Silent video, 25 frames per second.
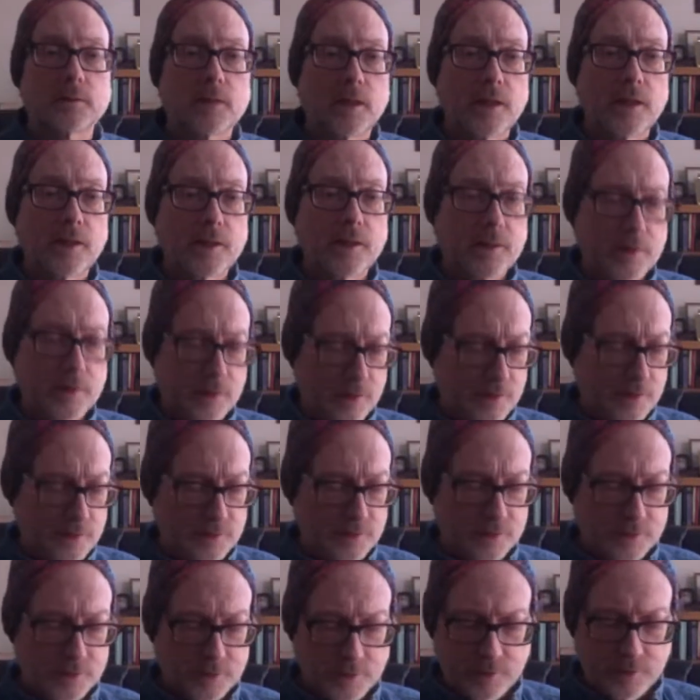
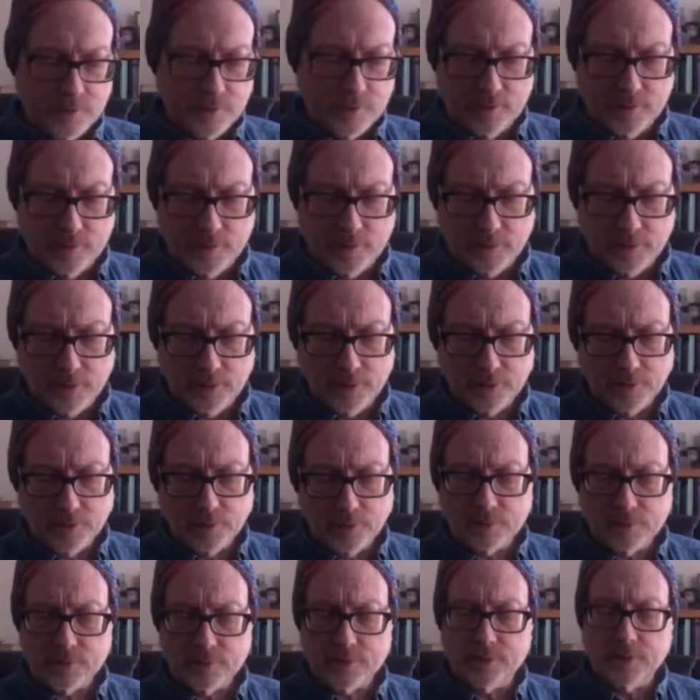And it
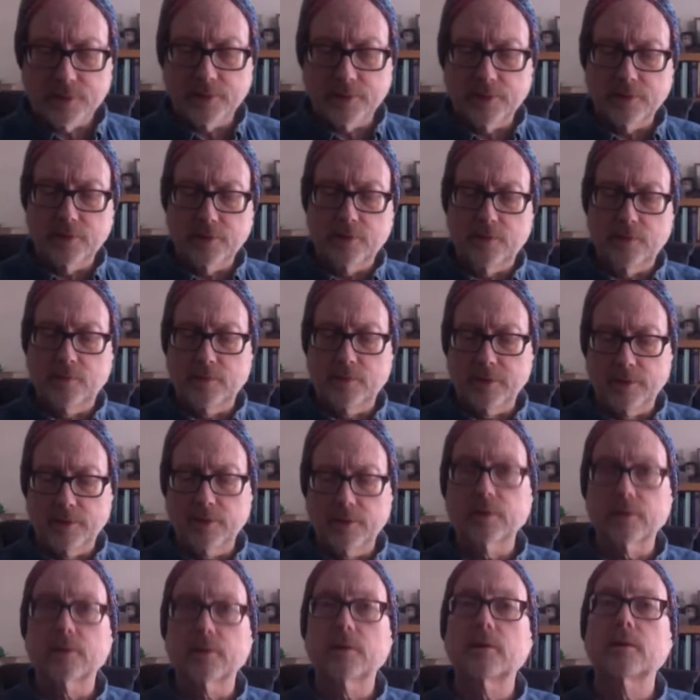looks like we
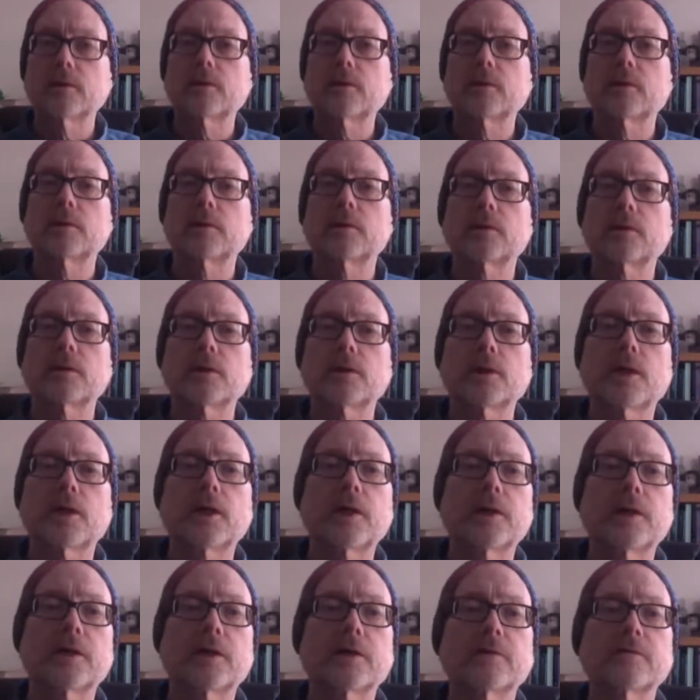are
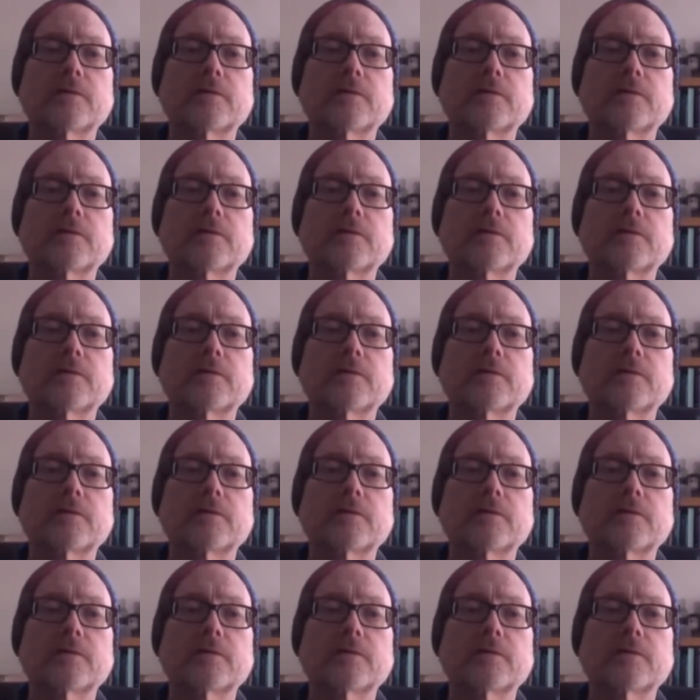live.